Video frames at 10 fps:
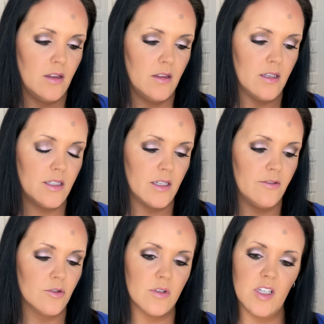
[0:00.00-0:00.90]
This stuff
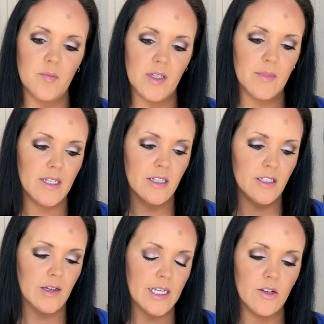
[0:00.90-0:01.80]
is really pigmented,
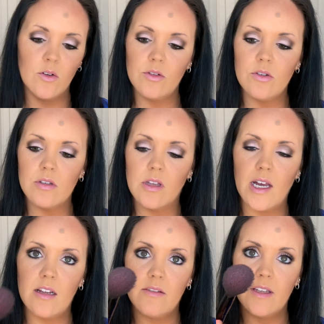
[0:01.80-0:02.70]
so I don't use a
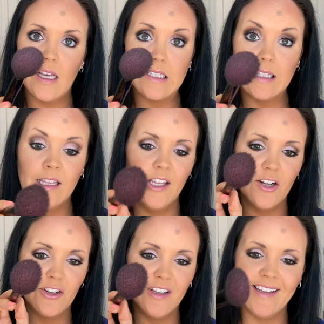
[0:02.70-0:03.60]
lot of it. That's
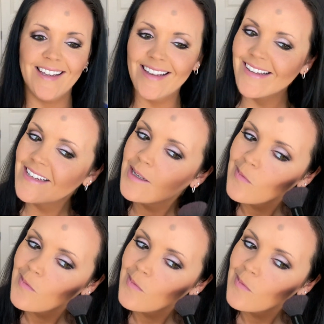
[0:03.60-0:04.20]
literally it.